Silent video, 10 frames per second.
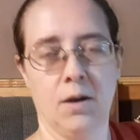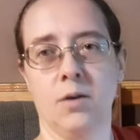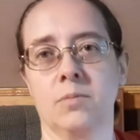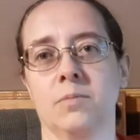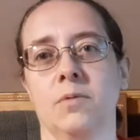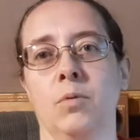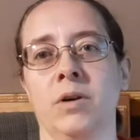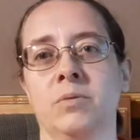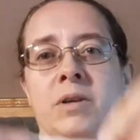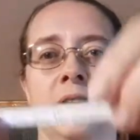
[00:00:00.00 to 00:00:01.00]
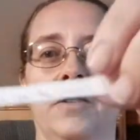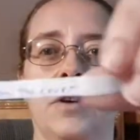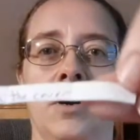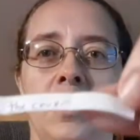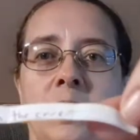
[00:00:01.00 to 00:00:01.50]
Oh, one with
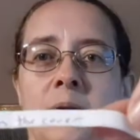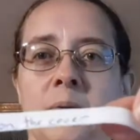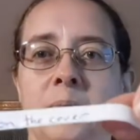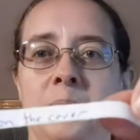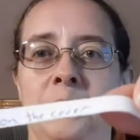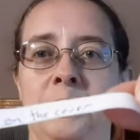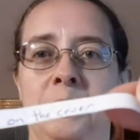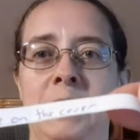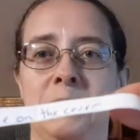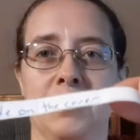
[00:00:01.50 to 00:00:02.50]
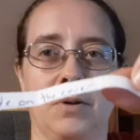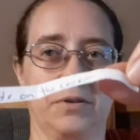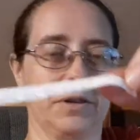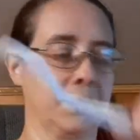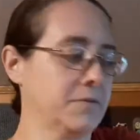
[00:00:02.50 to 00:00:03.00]
uh, people on
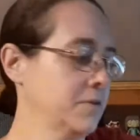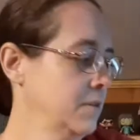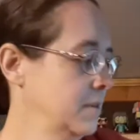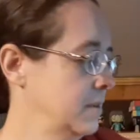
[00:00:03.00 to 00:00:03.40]
the cover.